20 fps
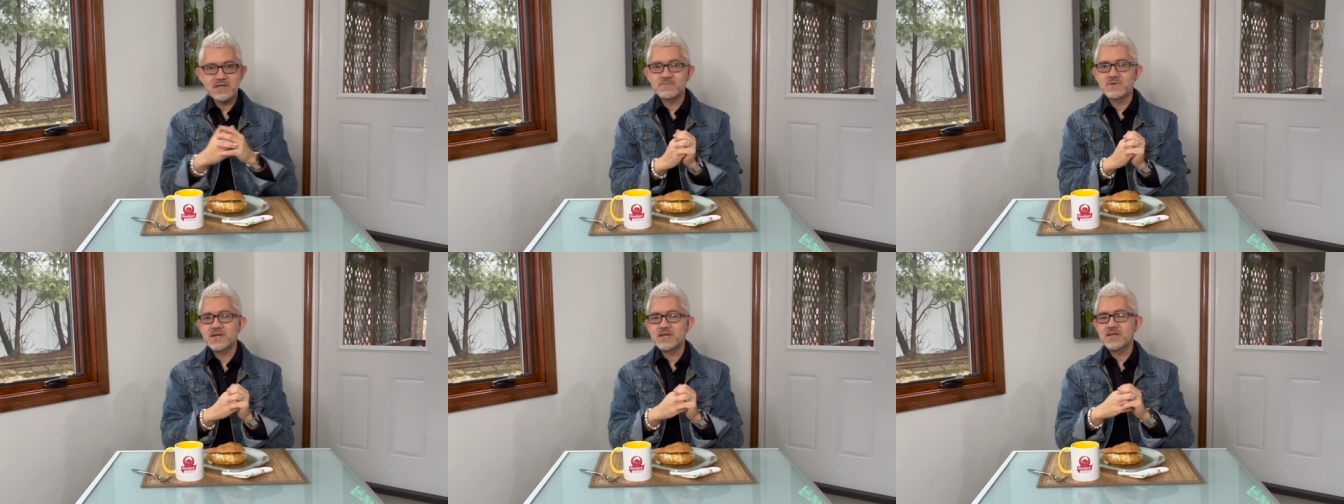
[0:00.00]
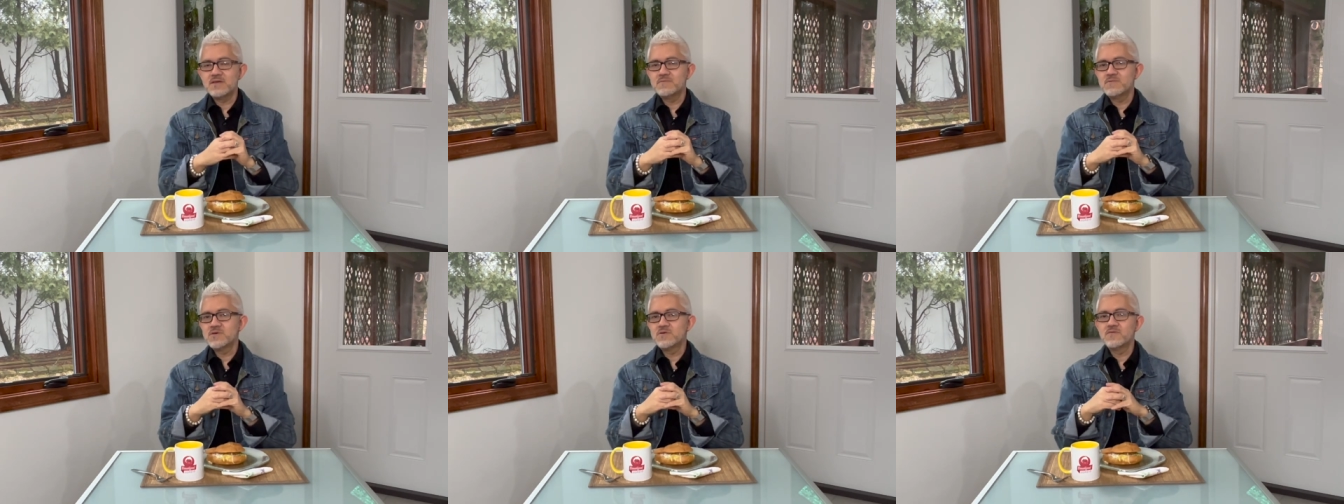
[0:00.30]
I'm going to
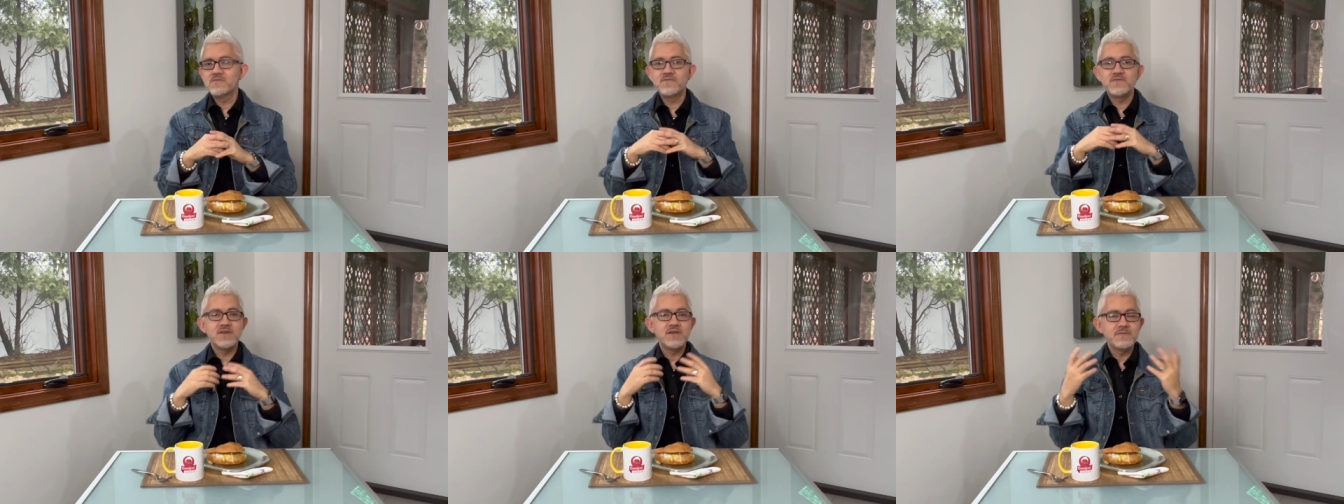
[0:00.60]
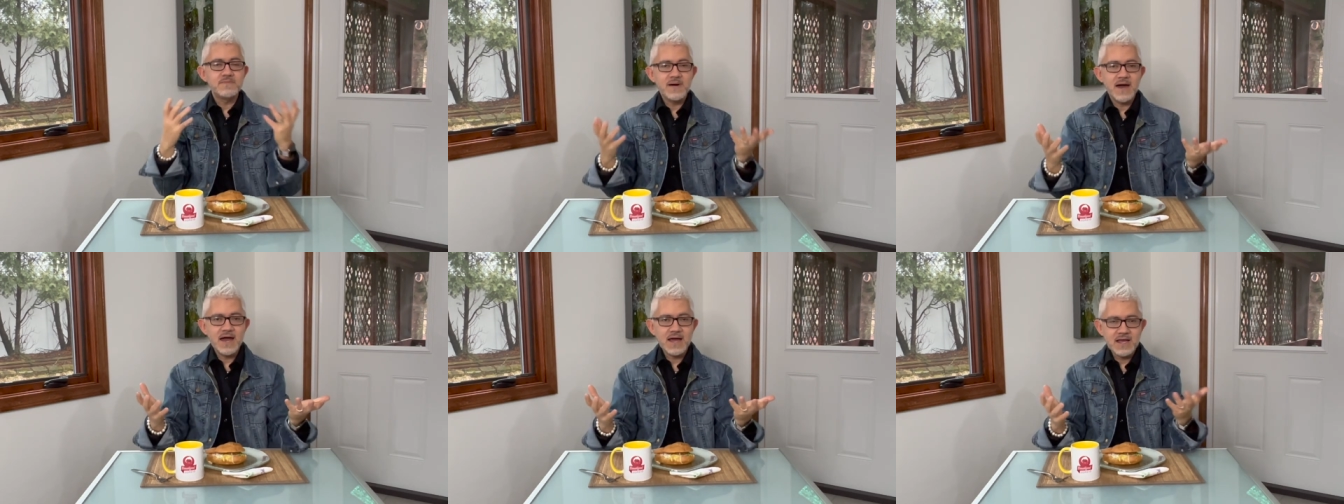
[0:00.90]
give you
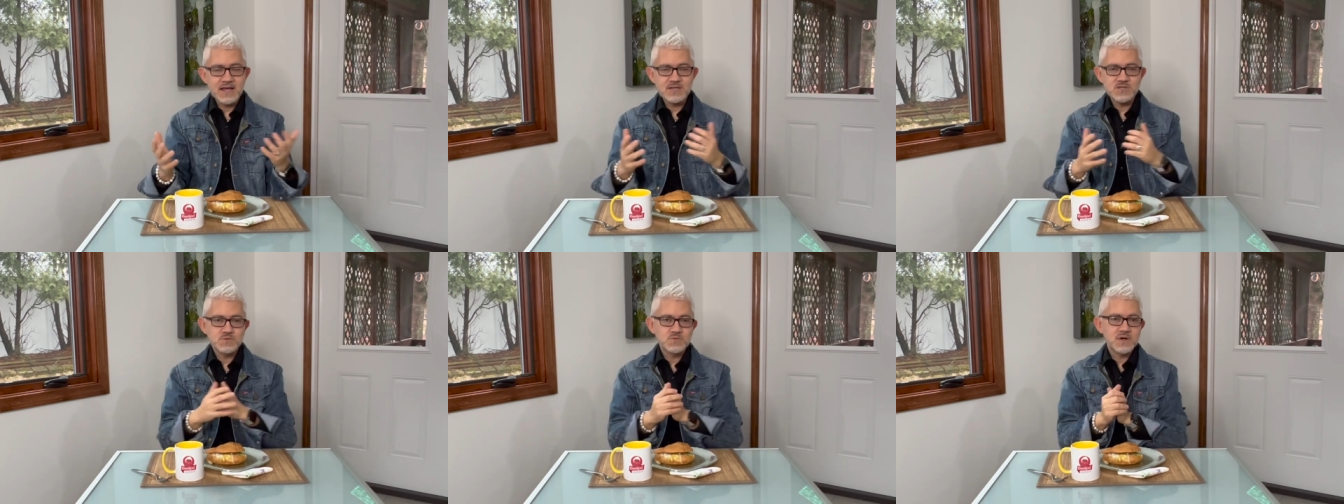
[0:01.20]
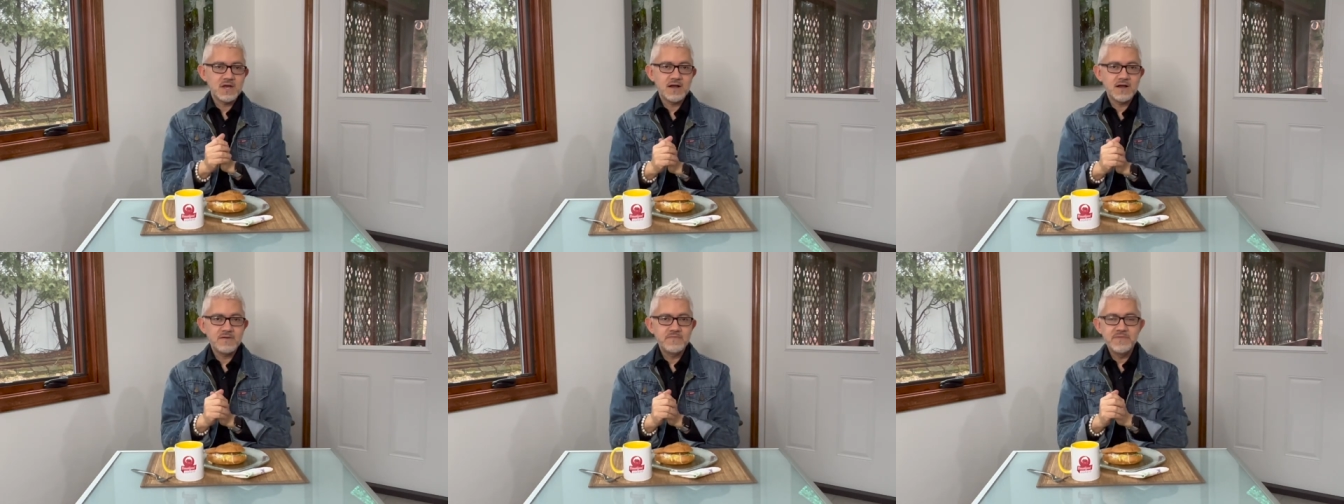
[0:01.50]
feedback as
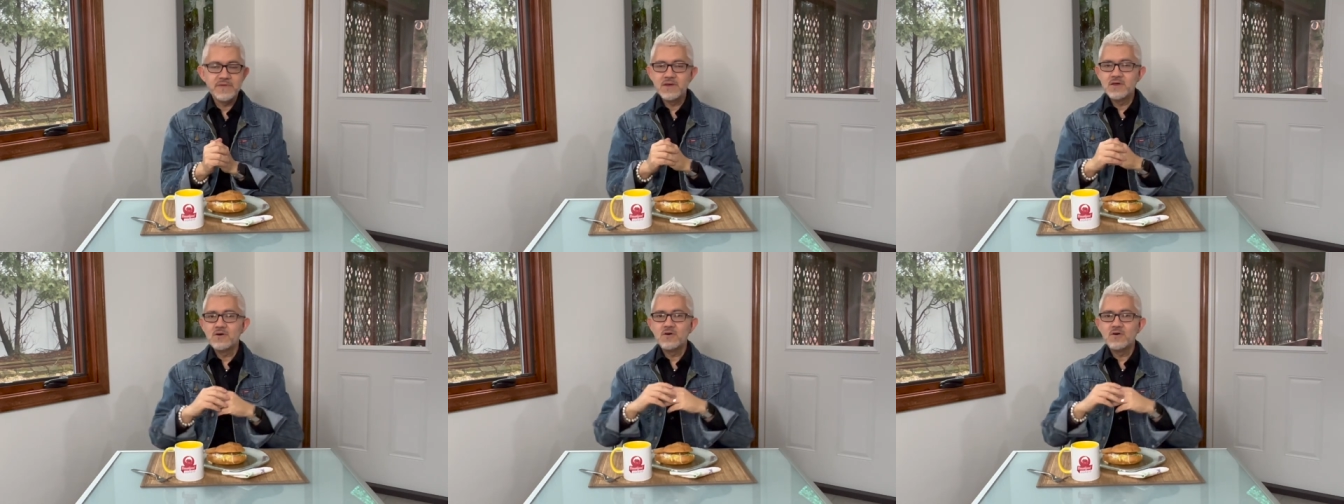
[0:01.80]
well.